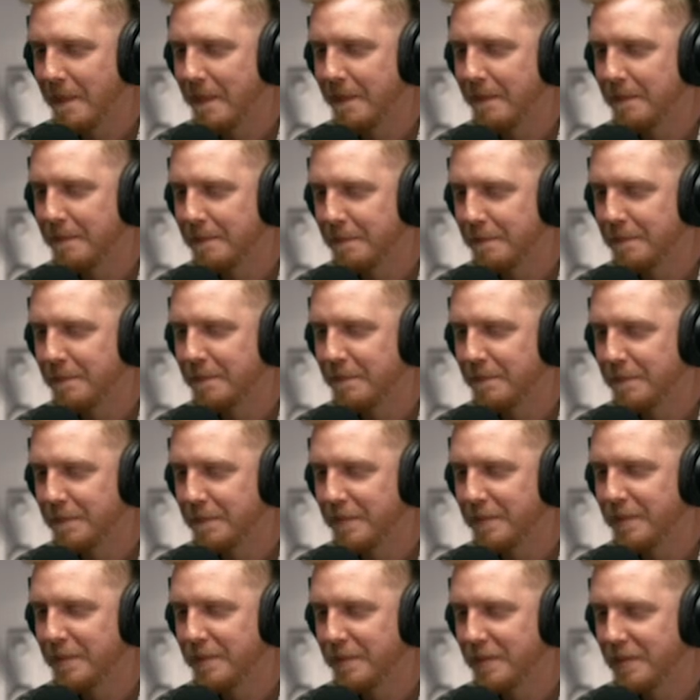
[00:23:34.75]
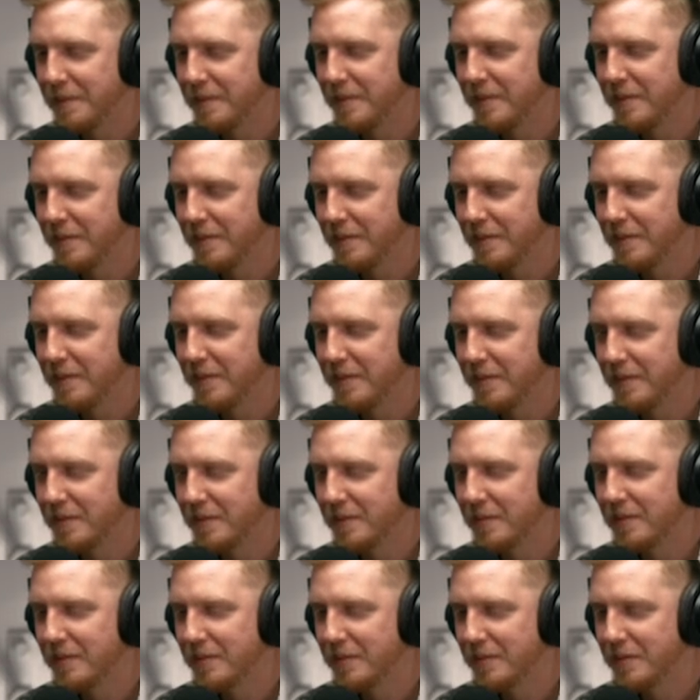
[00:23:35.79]

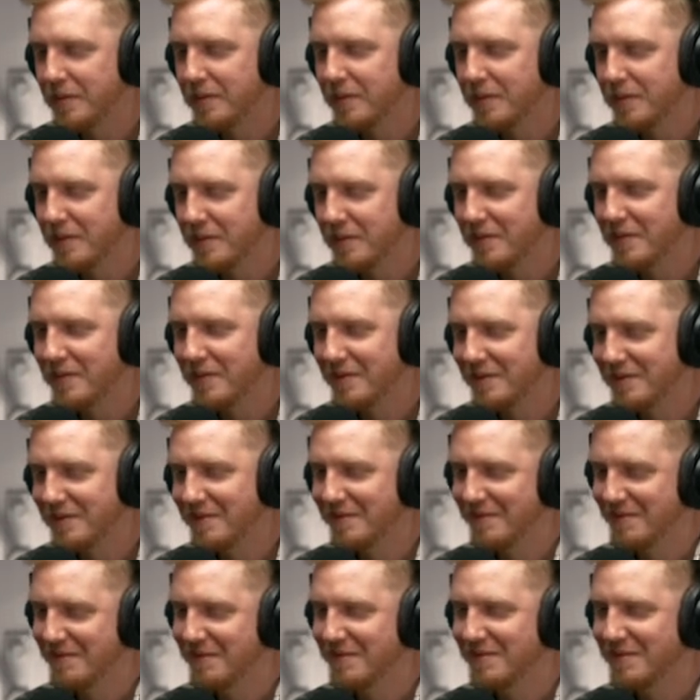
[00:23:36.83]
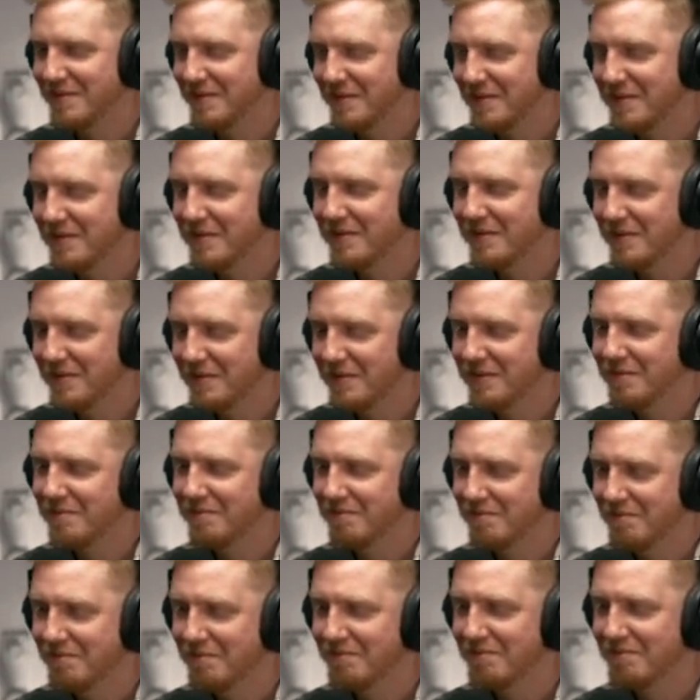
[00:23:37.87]

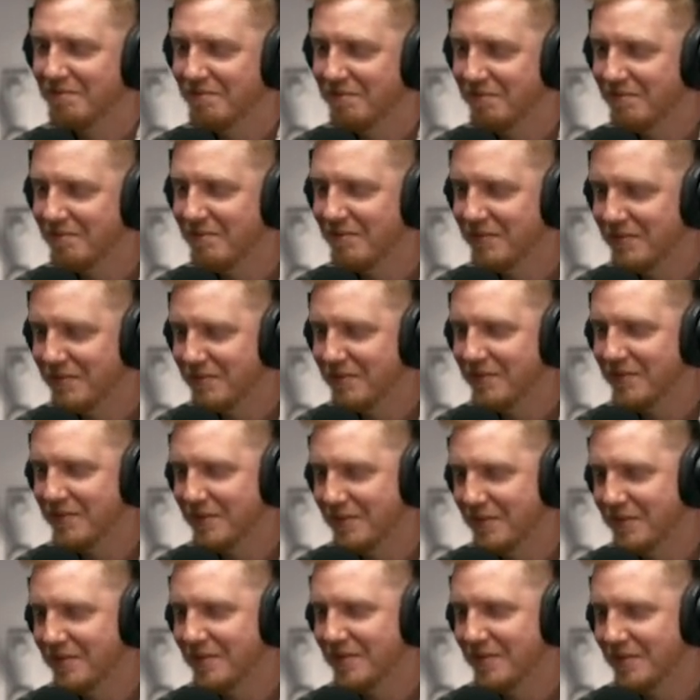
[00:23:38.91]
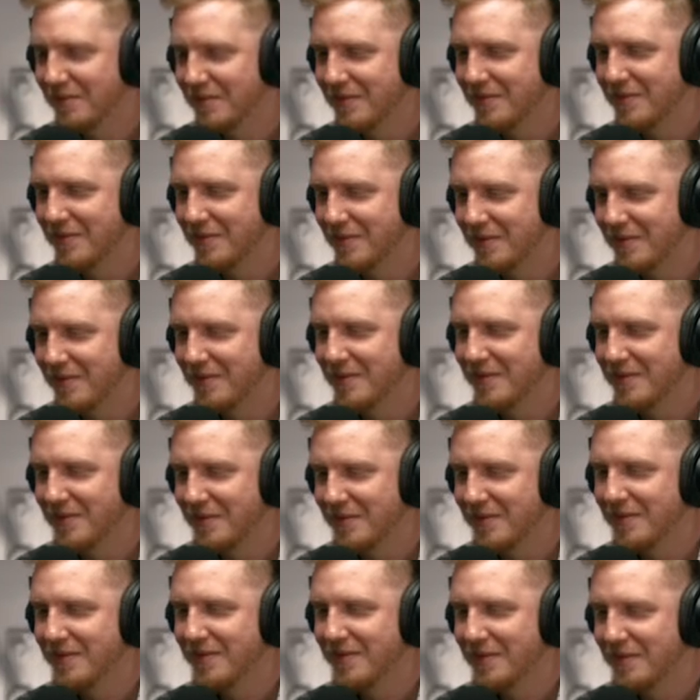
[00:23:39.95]

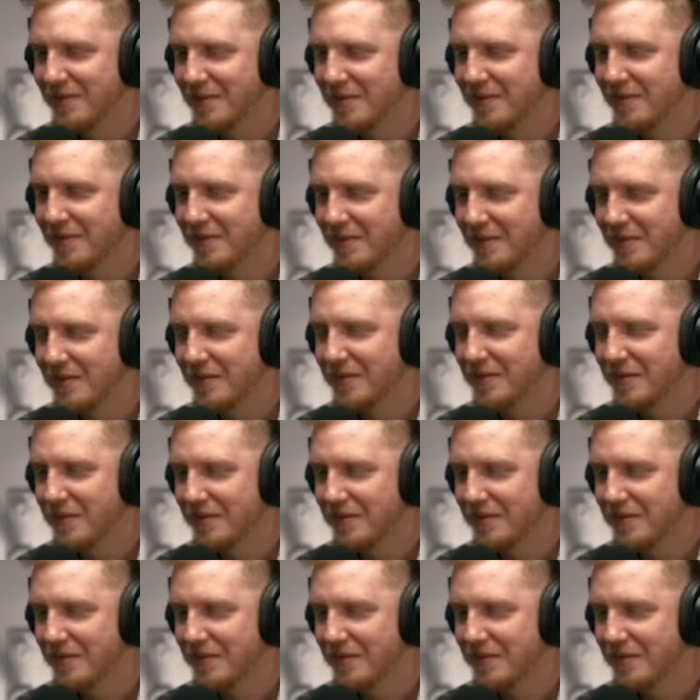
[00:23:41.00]
(not speaking)